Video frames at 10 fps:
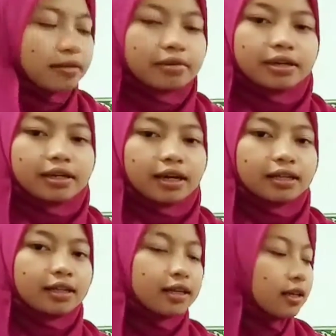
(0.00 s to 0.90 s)
7
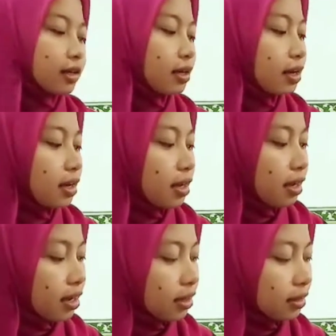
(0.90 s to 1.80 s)
until
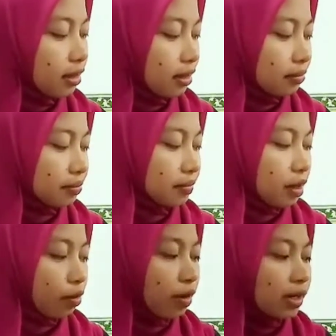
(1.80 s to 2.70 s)
8 a.m.
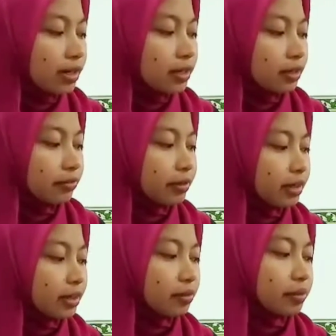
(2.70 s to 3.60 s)
while in the
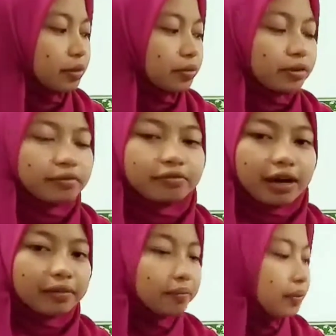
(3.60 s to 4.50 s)
evening between
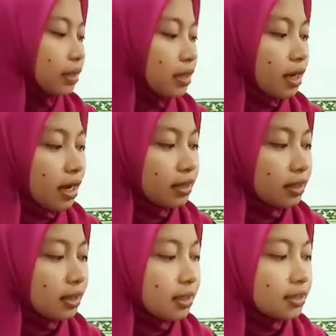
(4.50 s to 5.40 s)
5
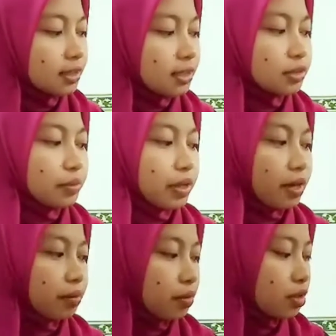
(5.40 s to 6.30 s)
until 6
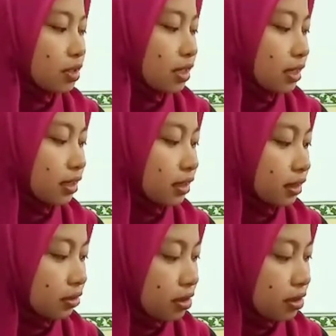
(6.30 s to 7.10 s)
p.m. mostly the